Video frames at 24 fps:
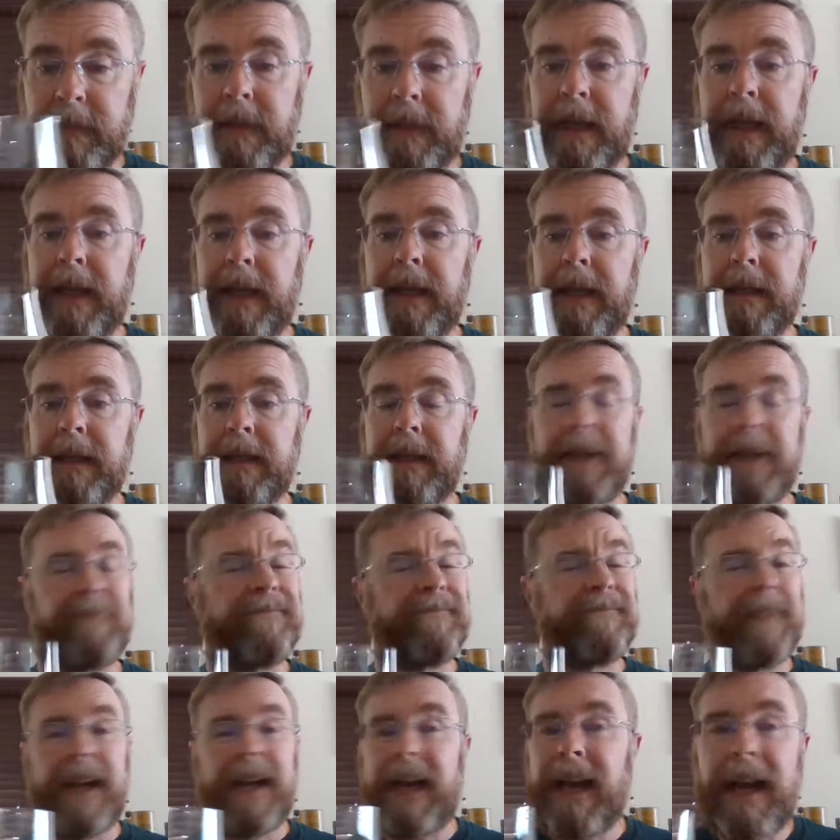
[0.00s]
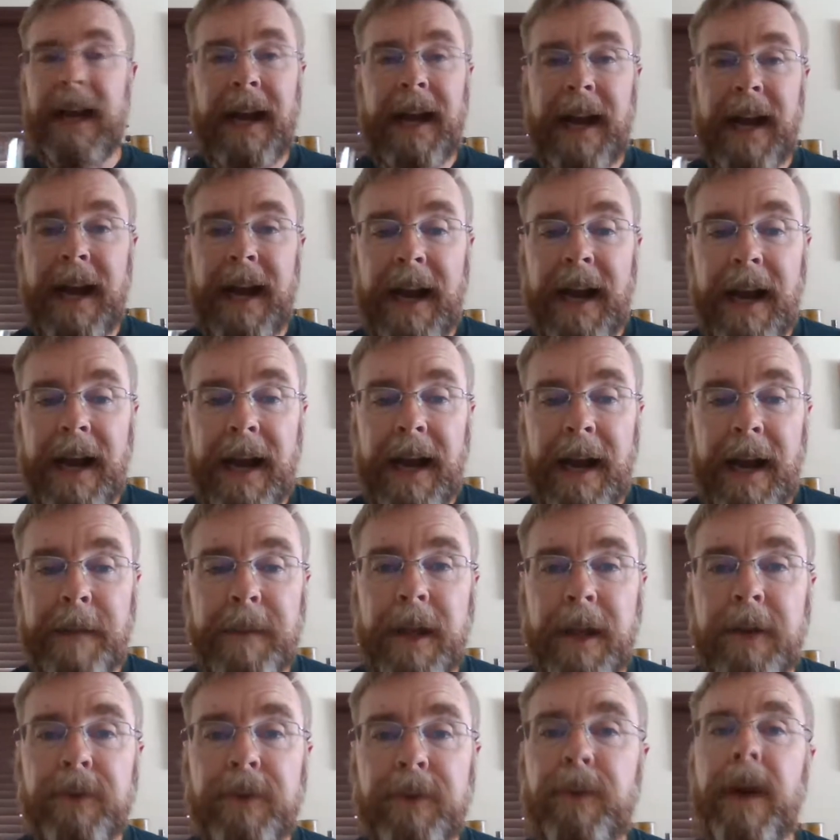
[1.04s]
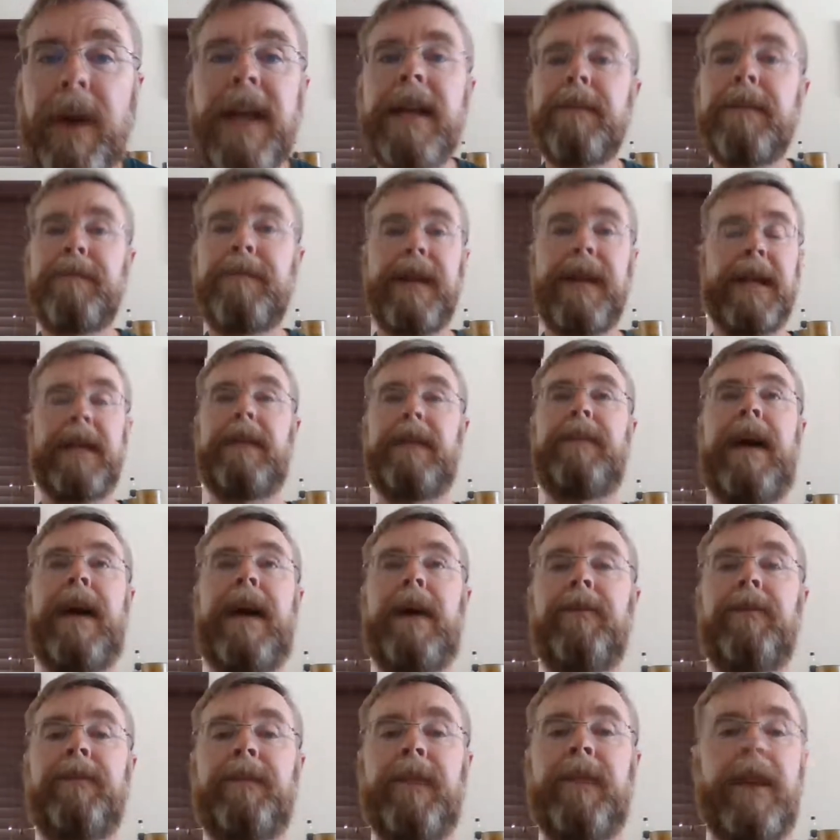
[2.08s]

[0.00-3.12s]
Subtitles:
And I'm not great at picking them out.